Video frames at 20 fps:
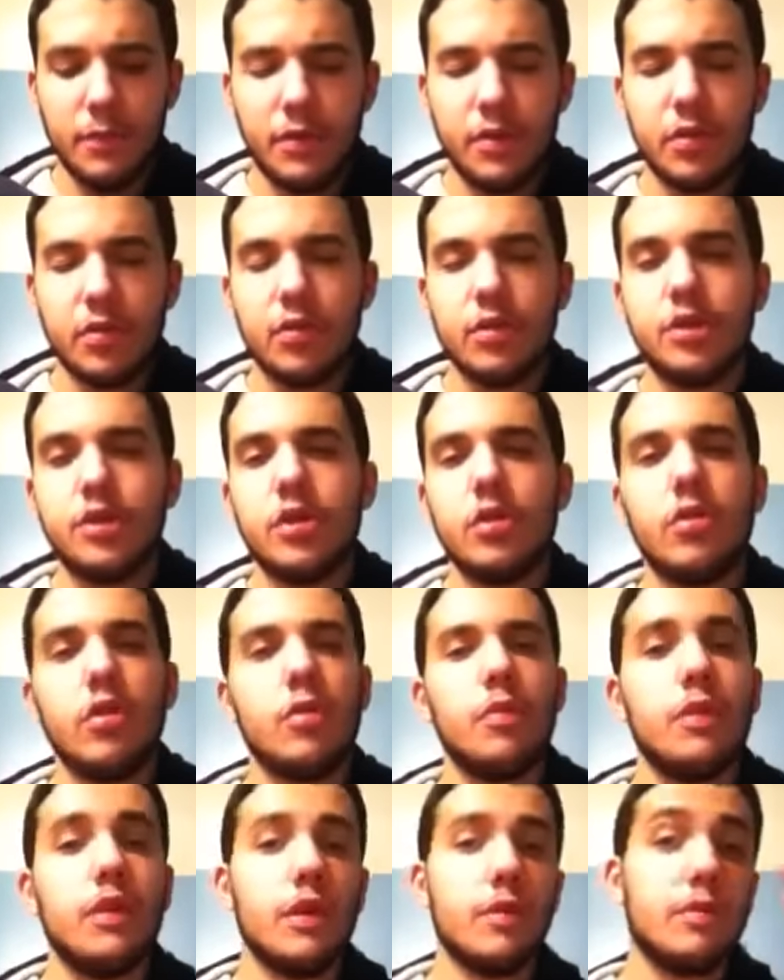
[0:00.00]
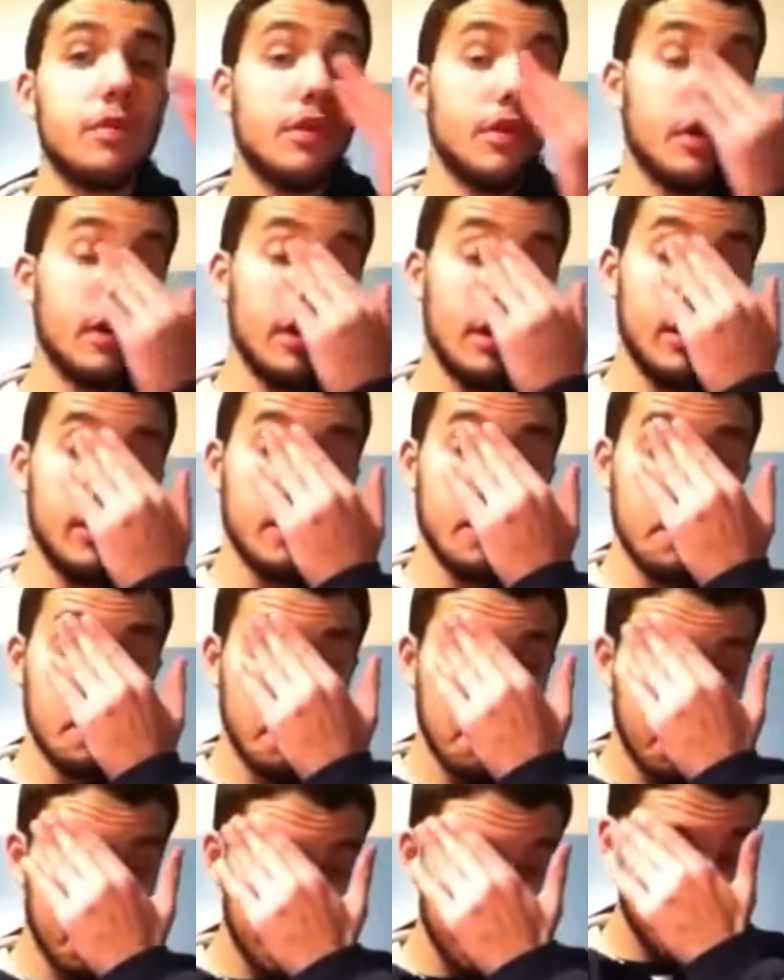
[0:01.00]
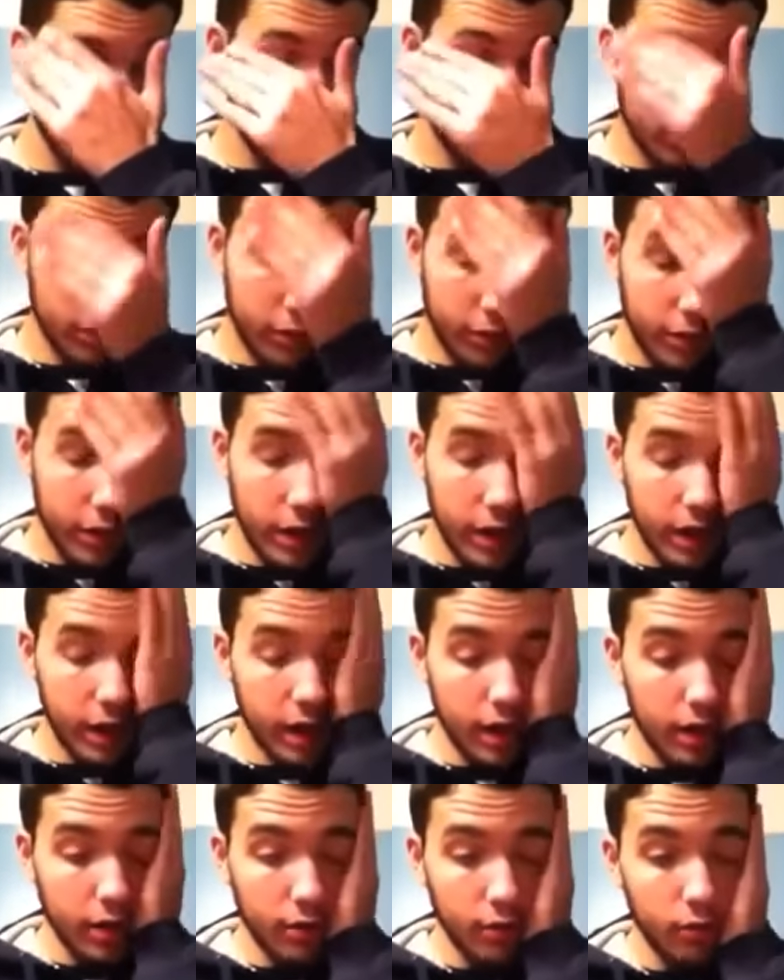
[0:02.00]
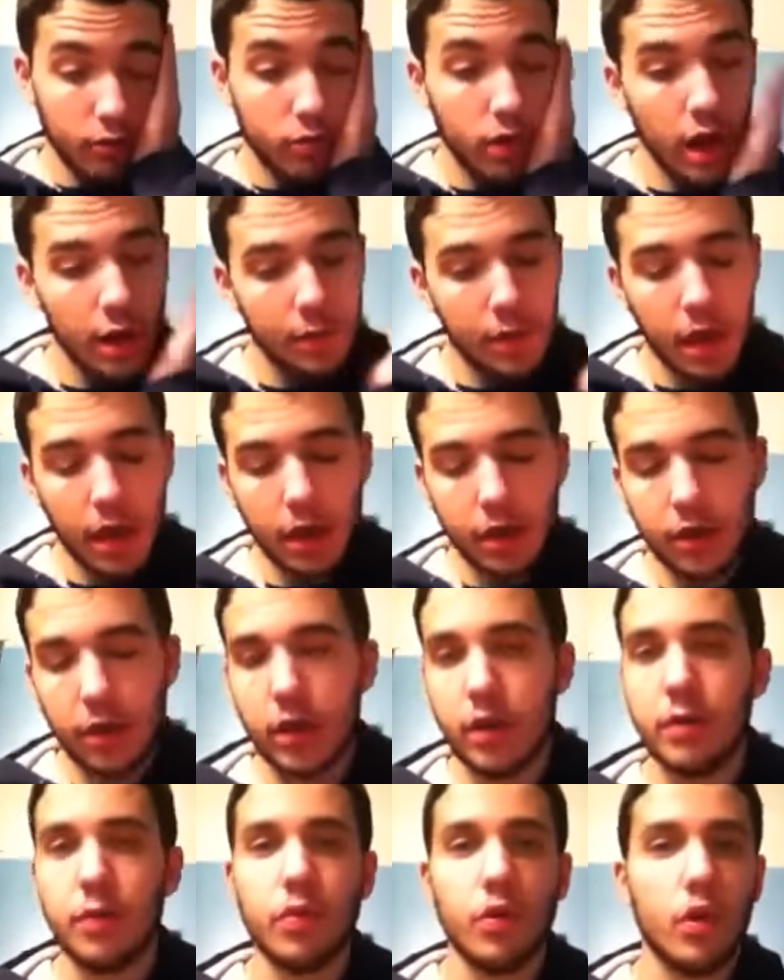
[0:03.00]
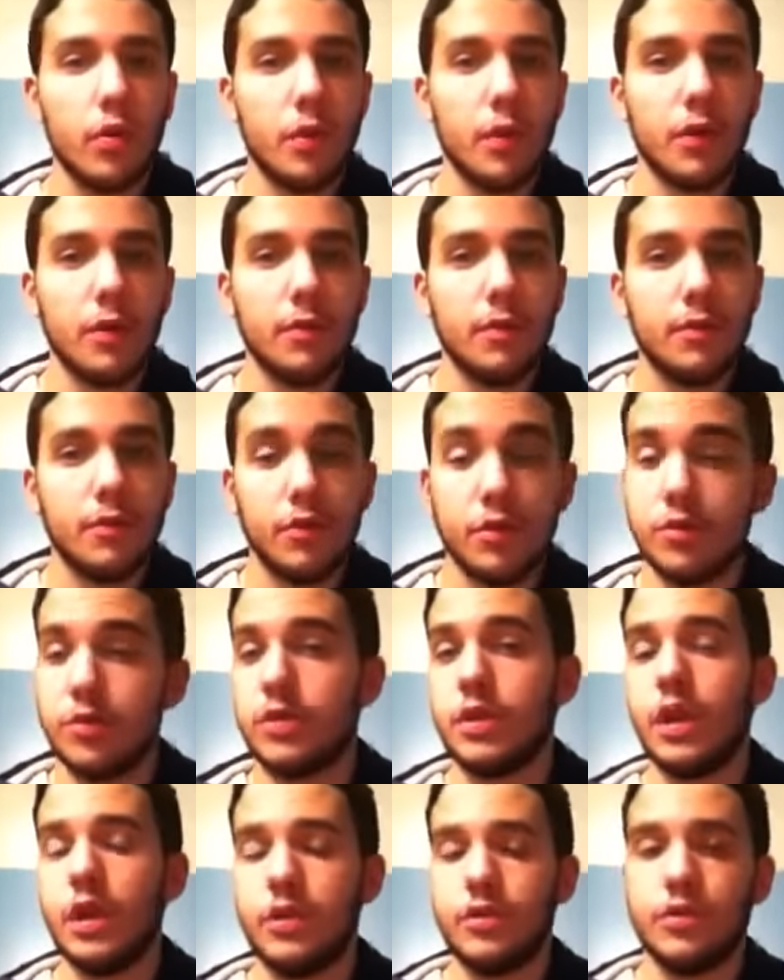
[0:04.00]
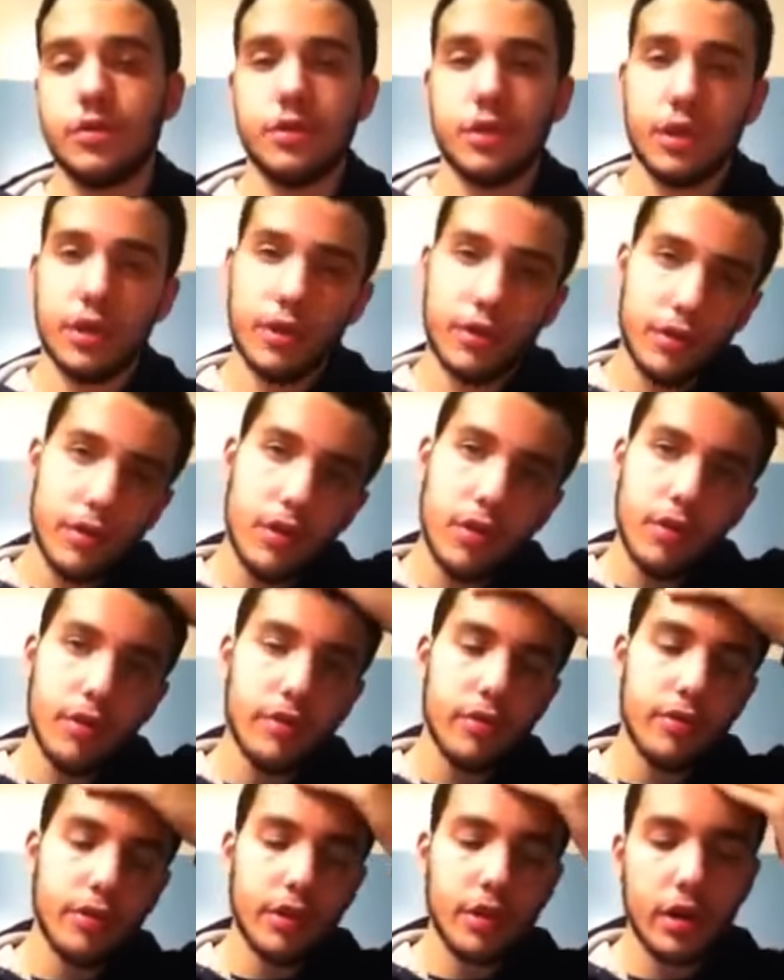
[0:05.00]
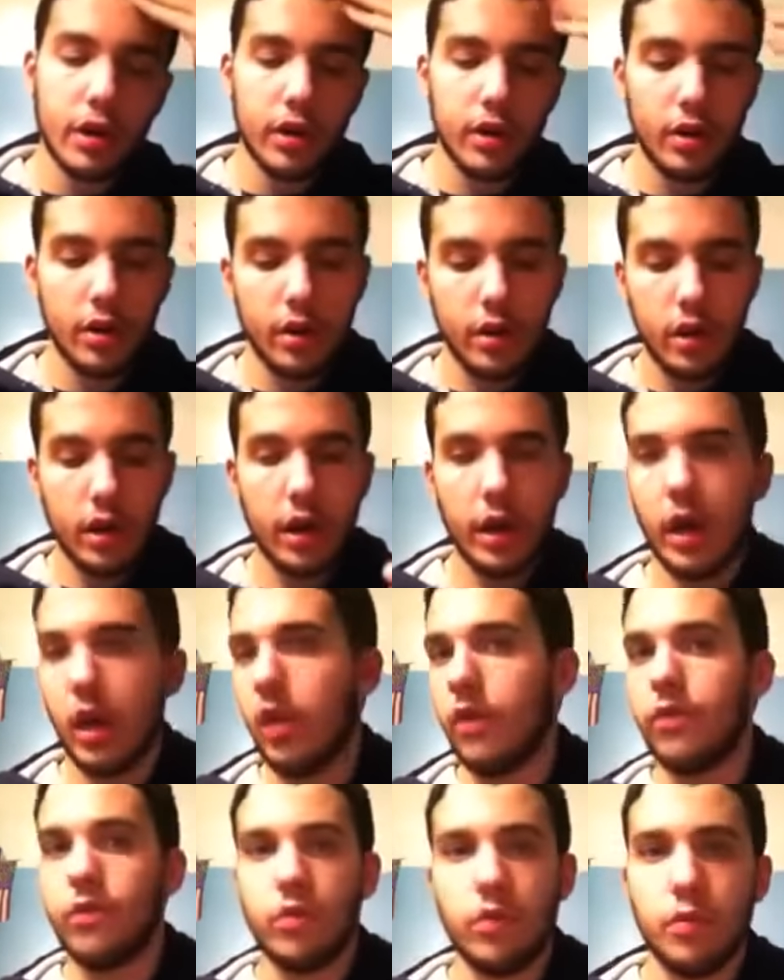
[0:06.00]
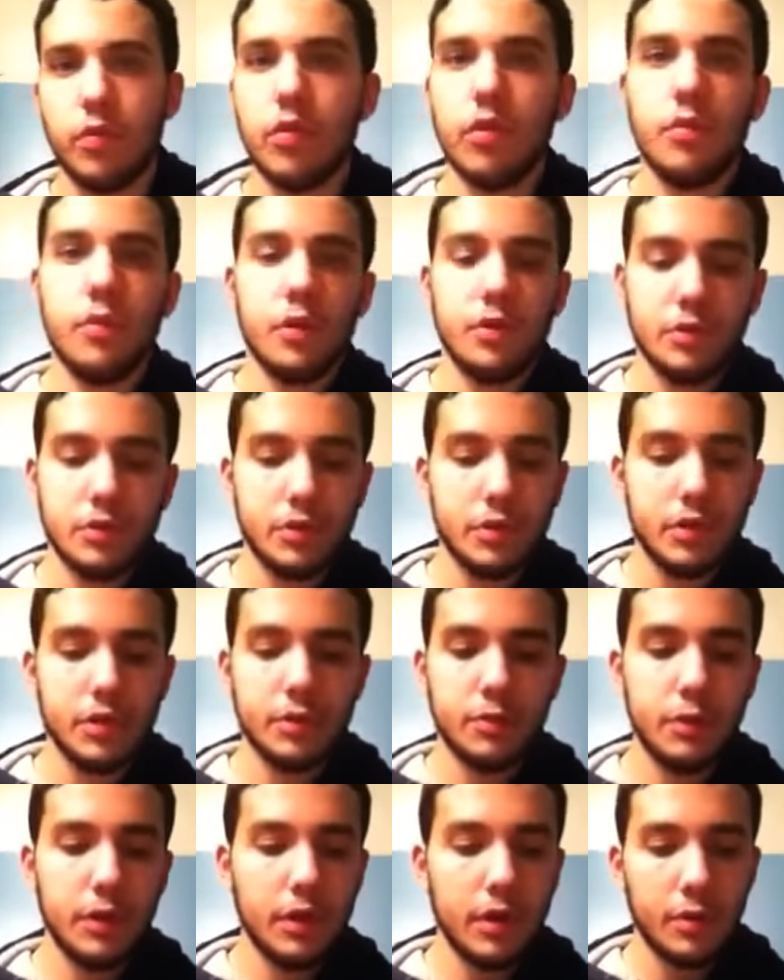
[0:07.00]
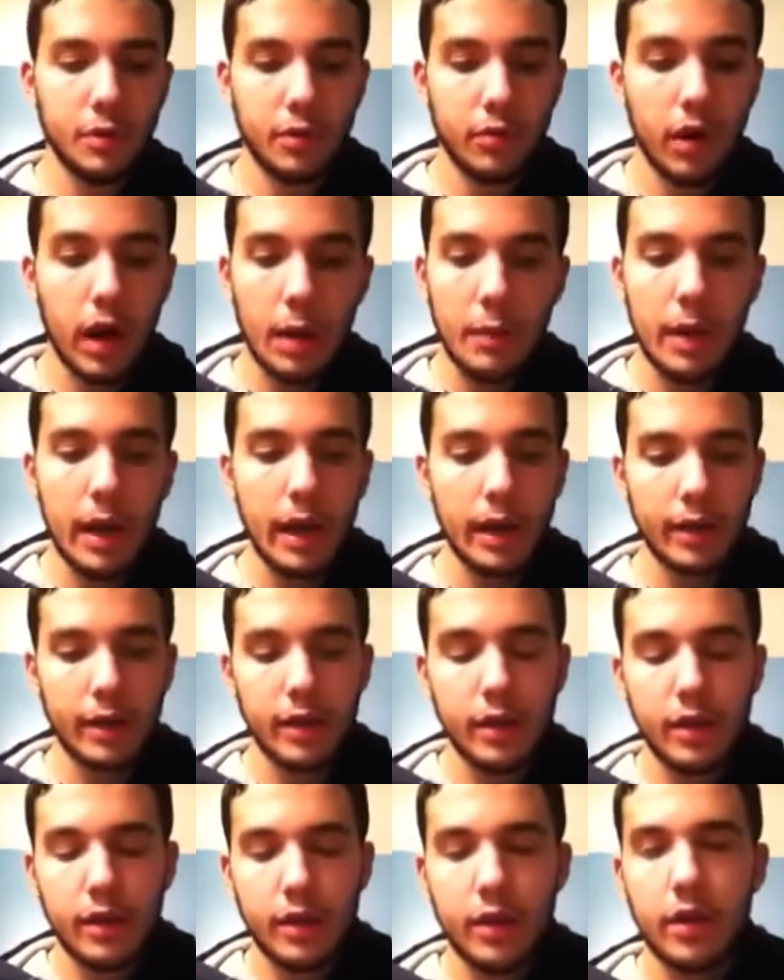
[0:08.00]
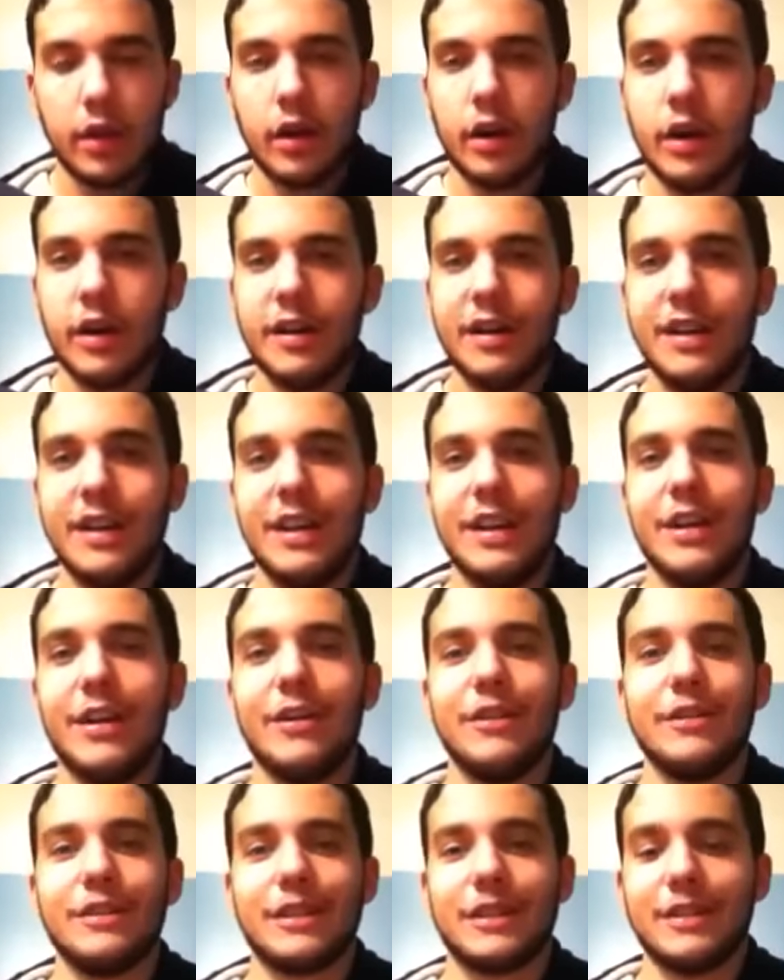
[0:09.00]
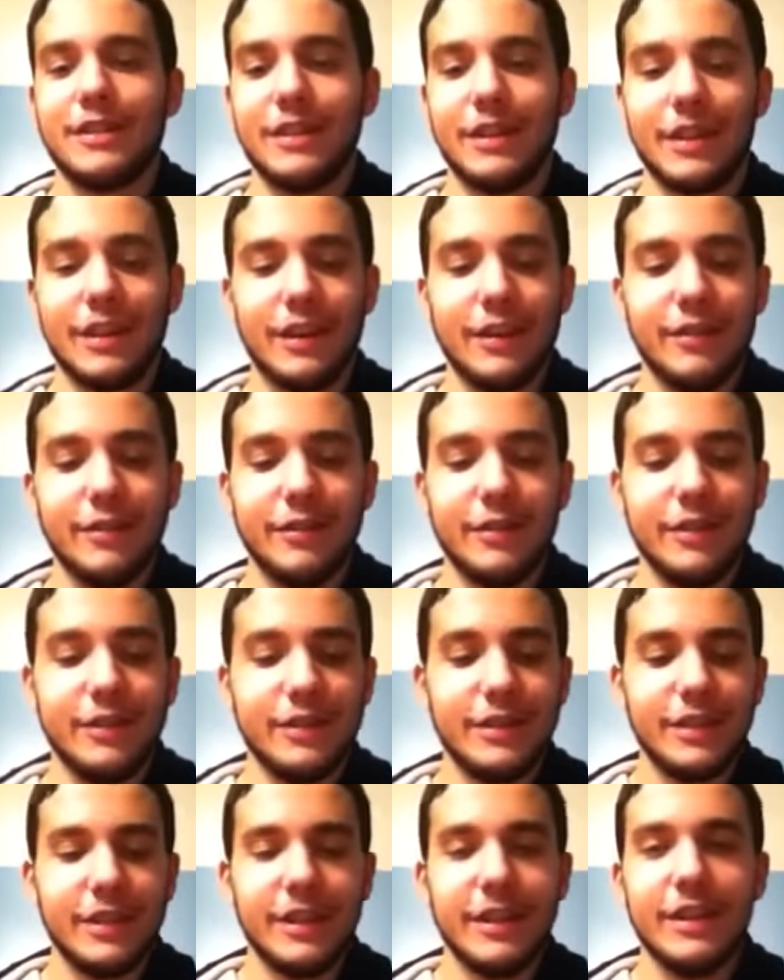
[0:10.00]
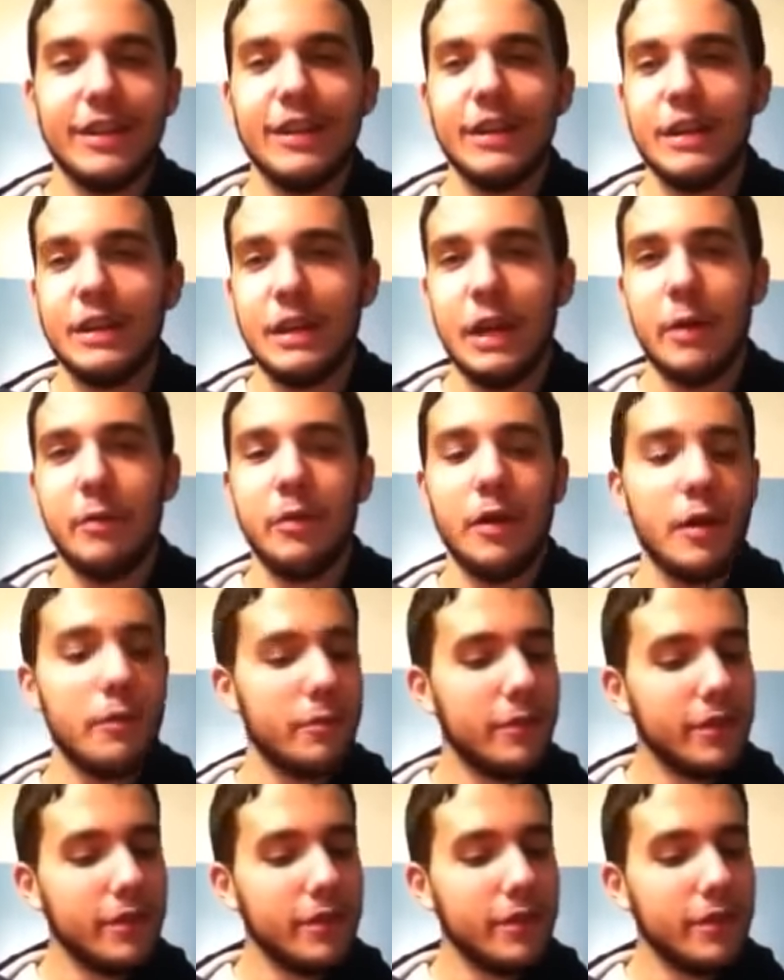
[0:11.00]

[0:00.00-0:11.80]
So the show opened up tonight with Ryback cutting a promo, which was interesting because, you know, he's only cut a handful of promos since becoming Ryback. And all I could think of is, yep.